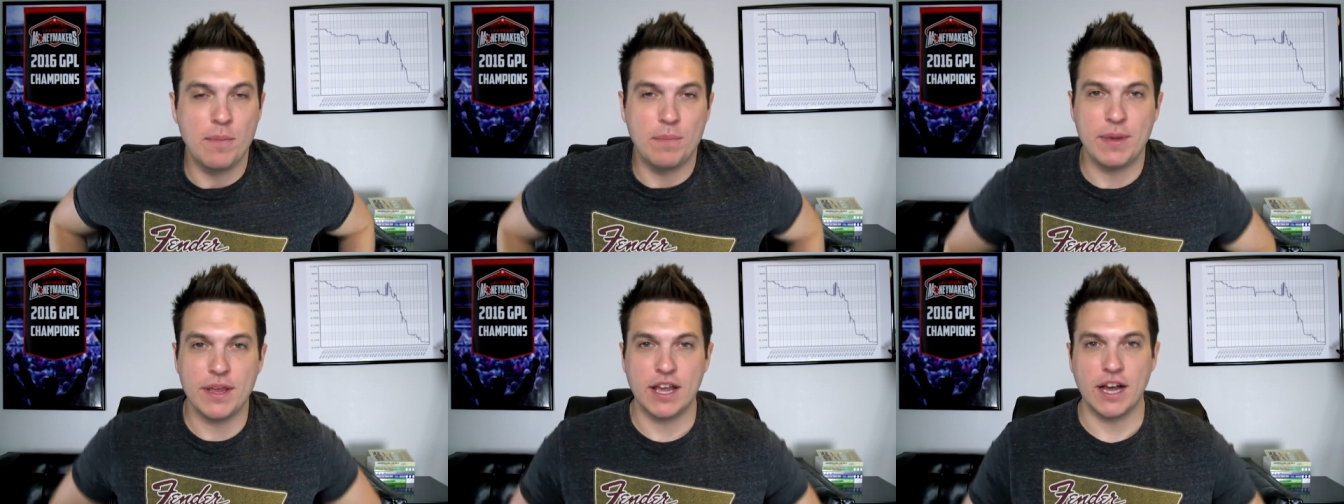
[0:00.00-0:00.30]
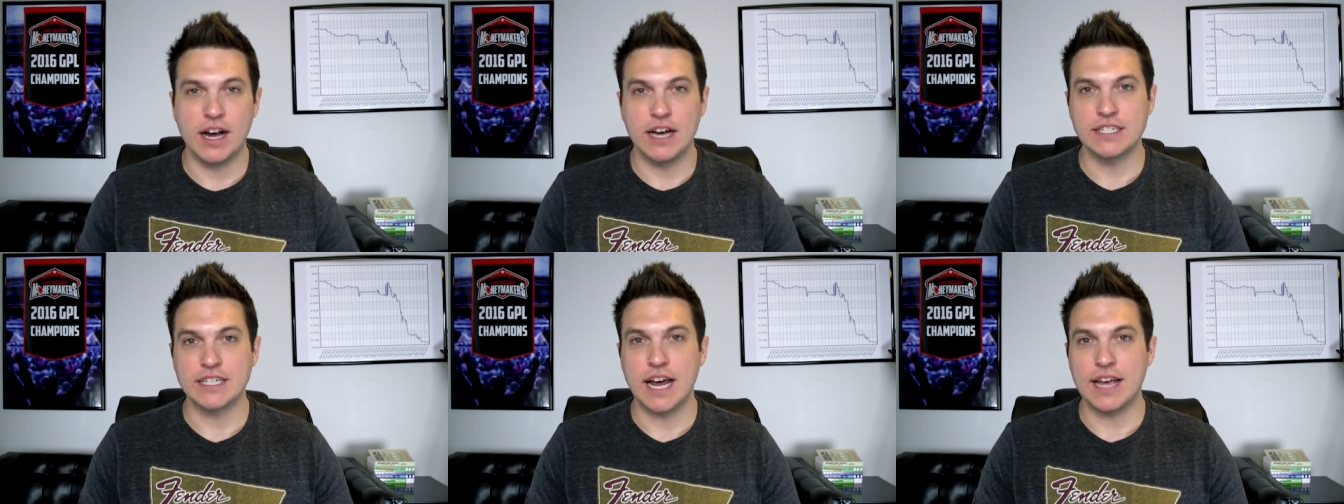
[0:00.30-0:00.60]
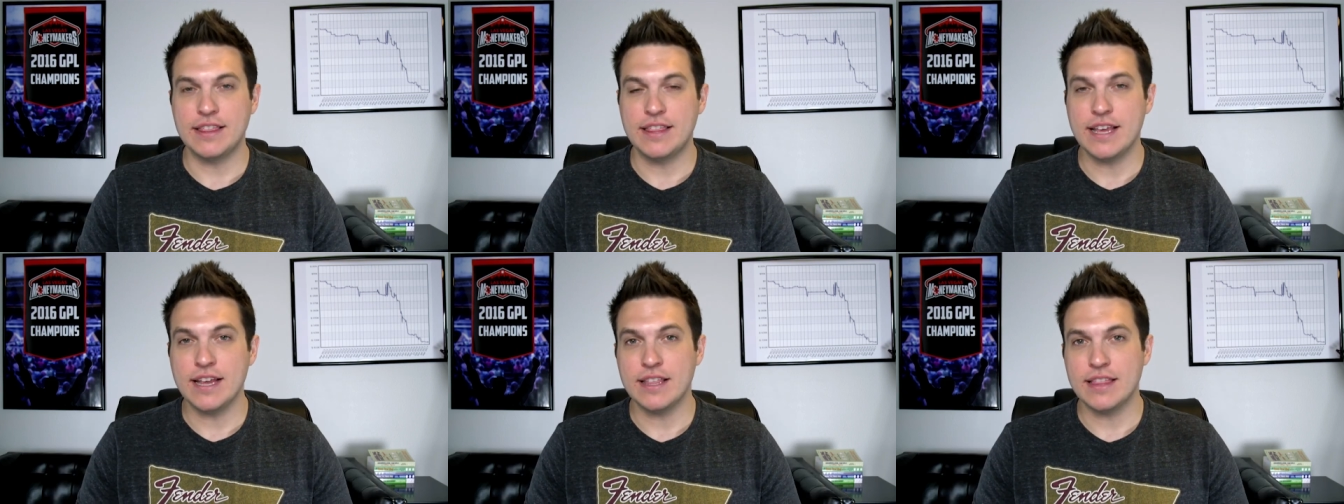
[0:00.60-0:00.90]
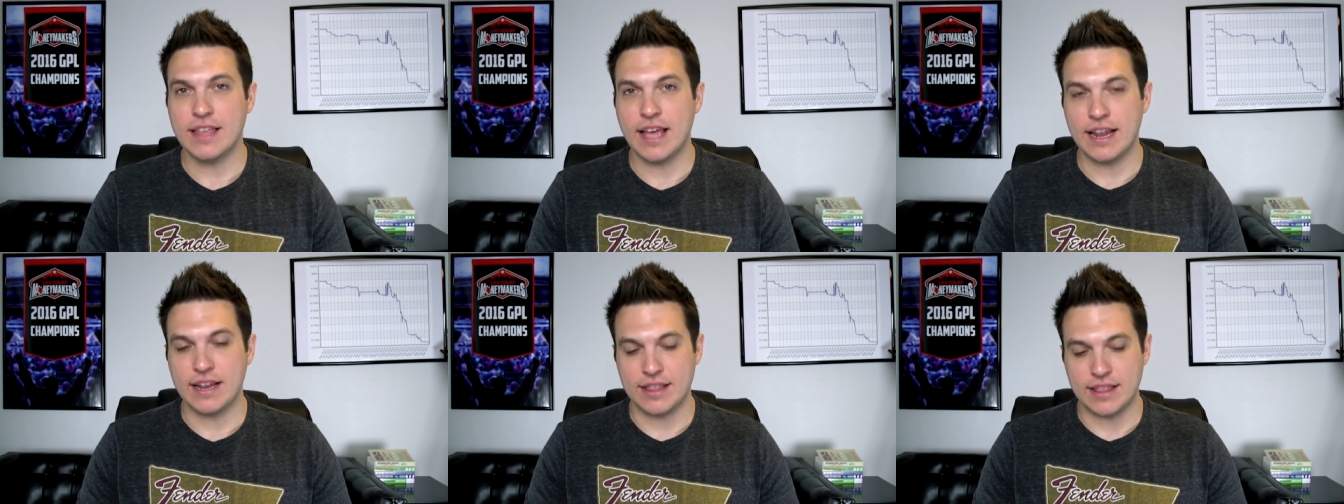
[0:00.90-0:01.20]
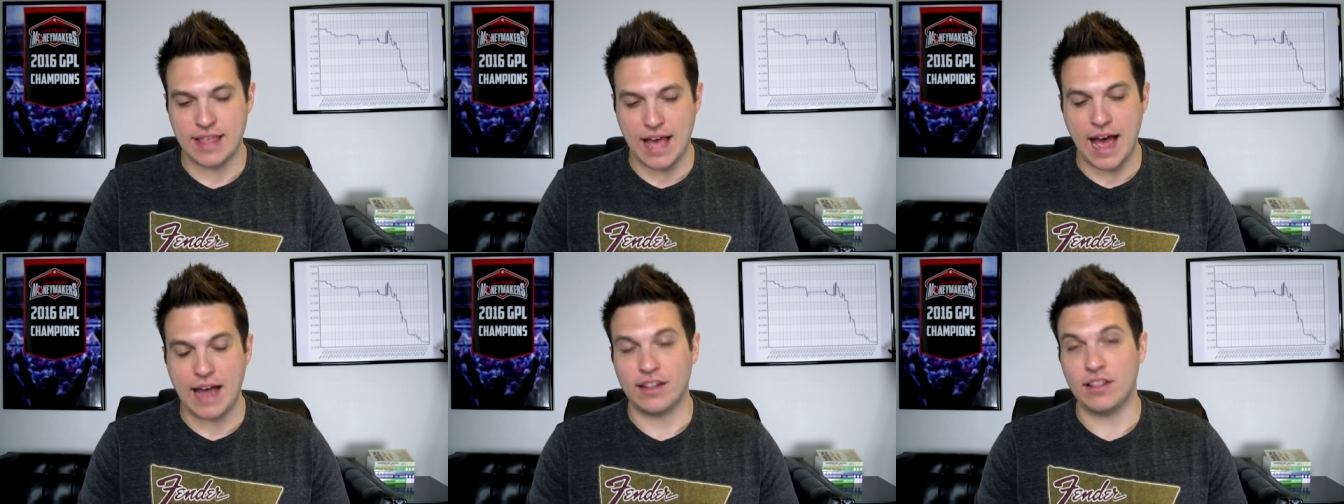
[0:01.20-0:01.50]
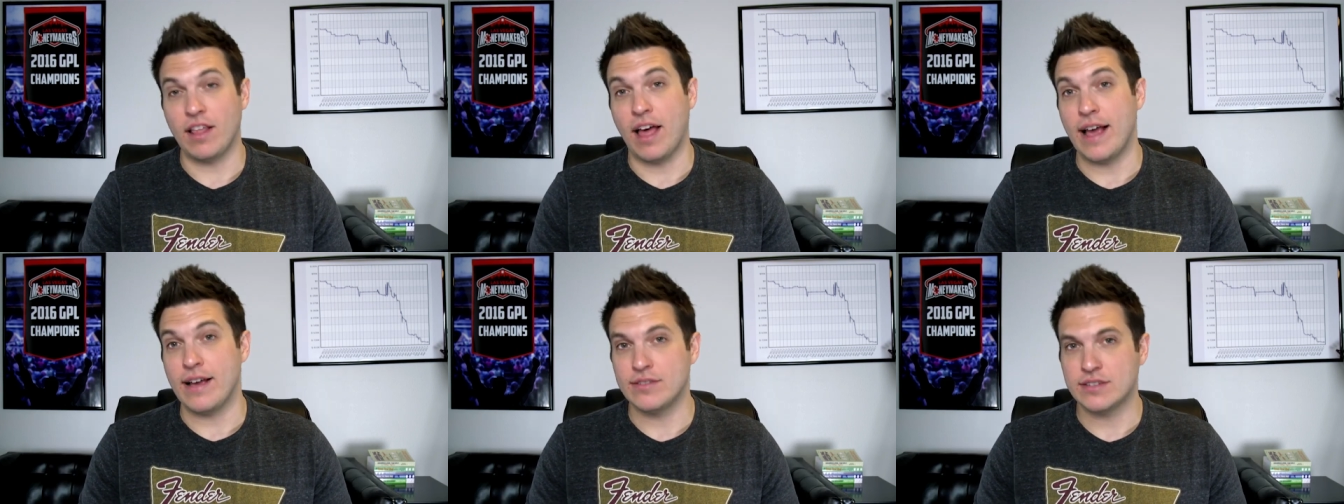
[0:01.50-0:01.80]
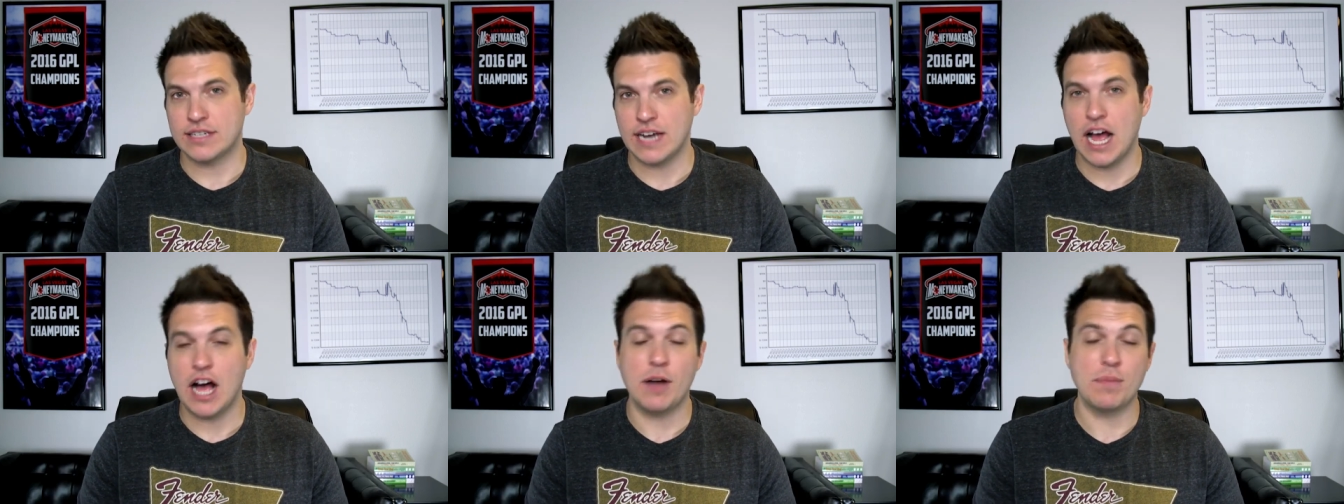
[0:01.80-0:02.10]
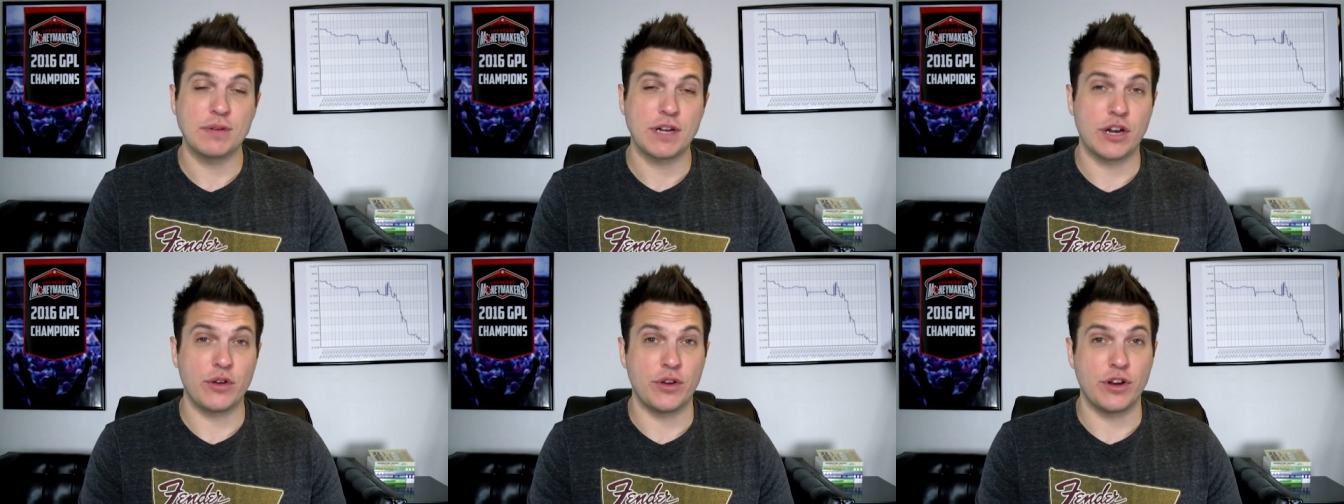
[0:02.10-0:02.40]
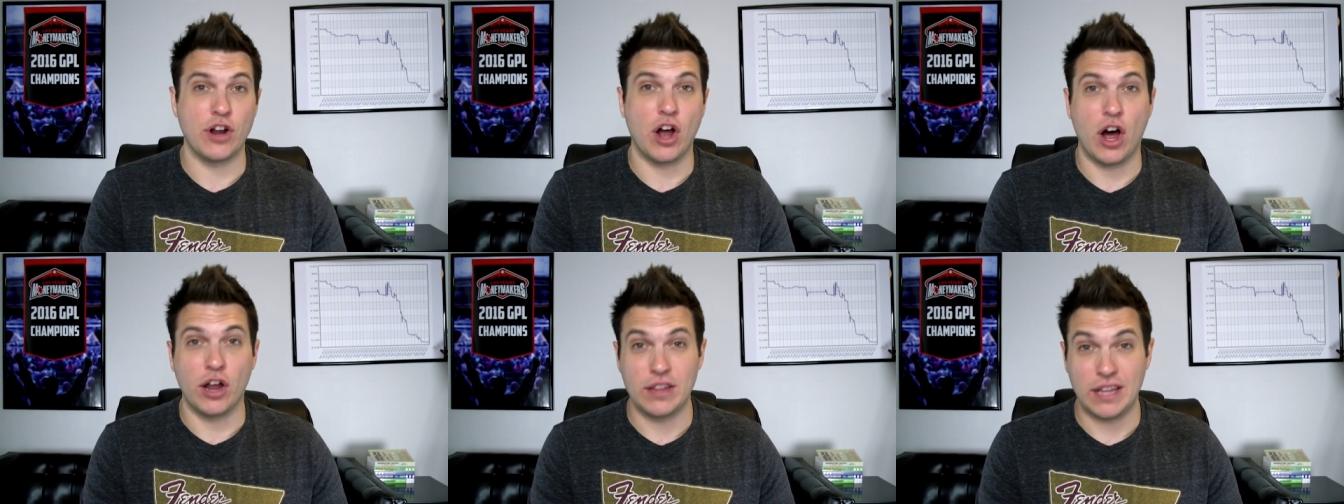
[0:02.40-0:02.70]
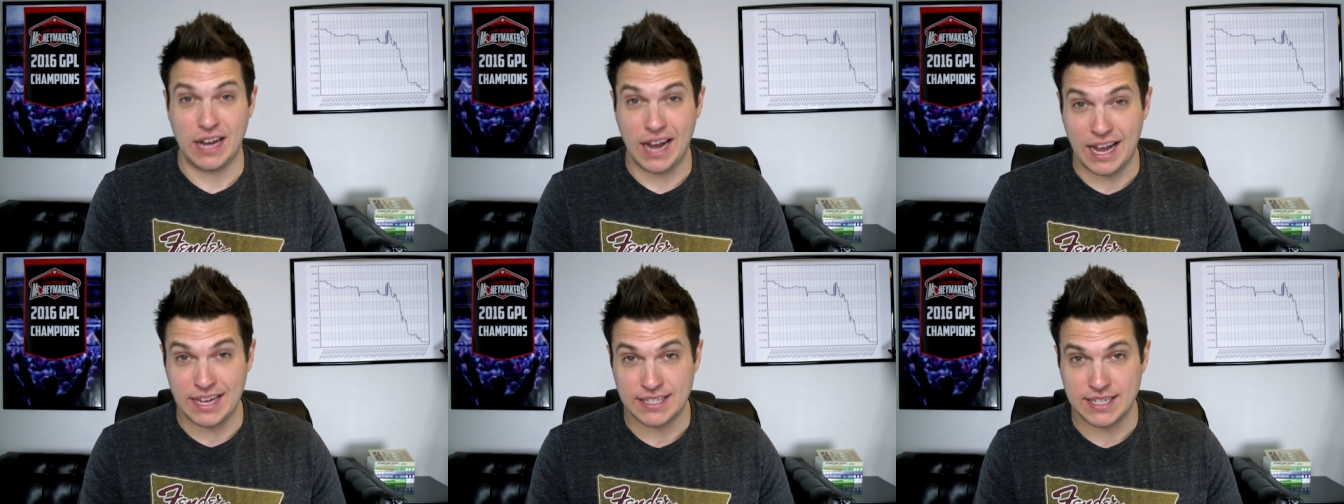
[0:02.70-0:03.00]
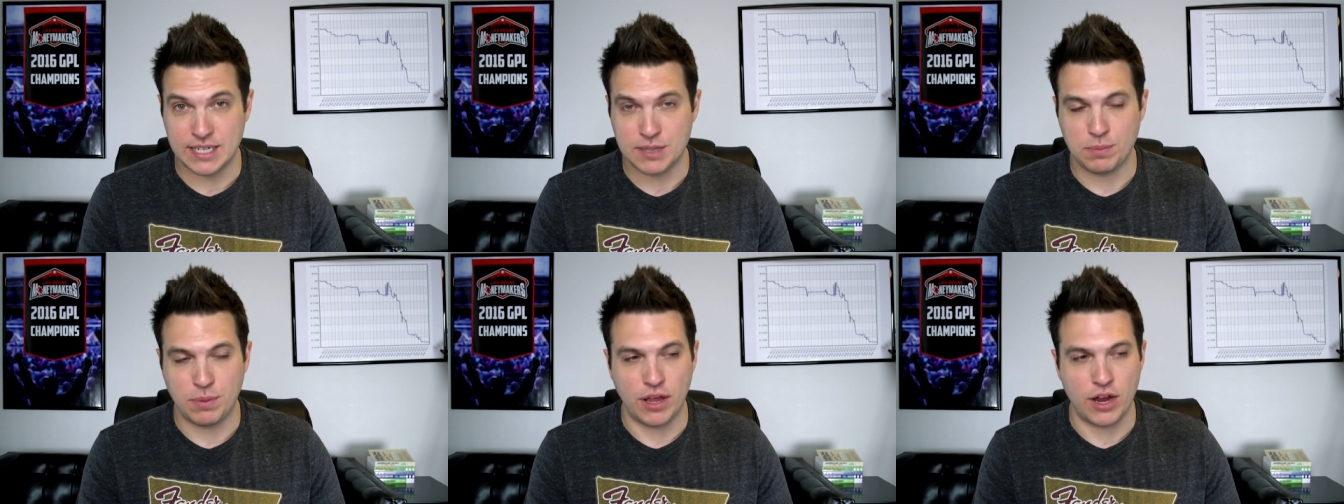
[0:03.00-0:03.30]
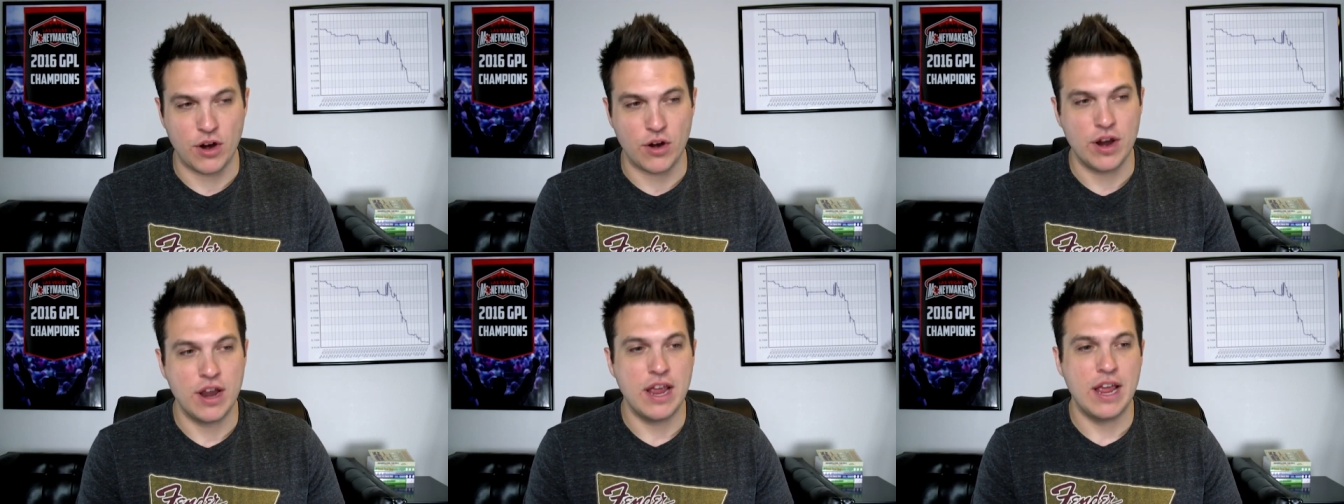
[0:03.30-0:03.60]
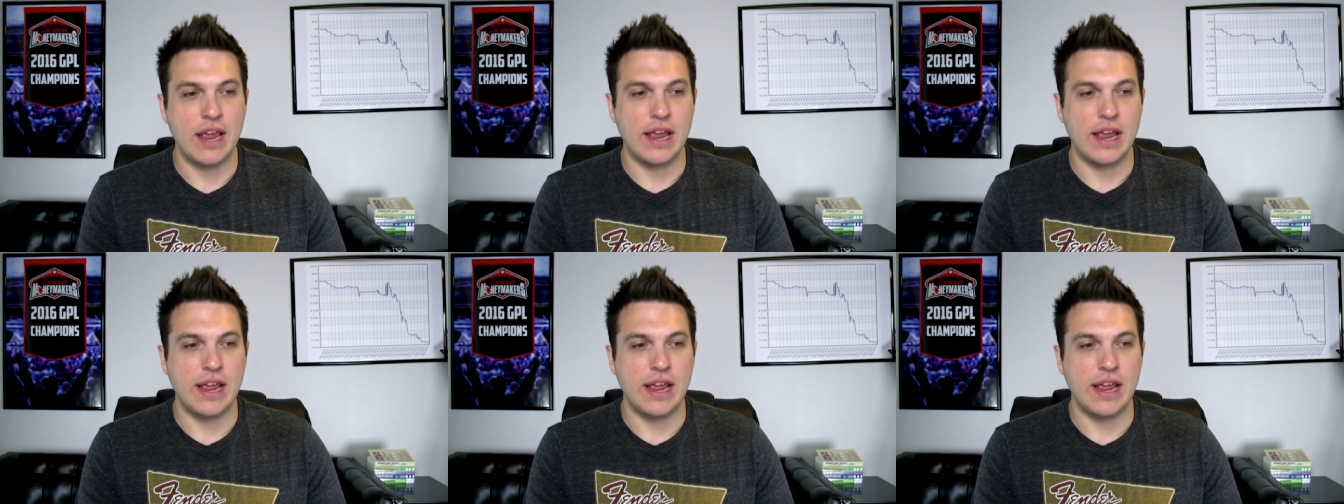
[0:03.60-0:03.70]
because I think that that lifestyle, particularly an online high-stakes player,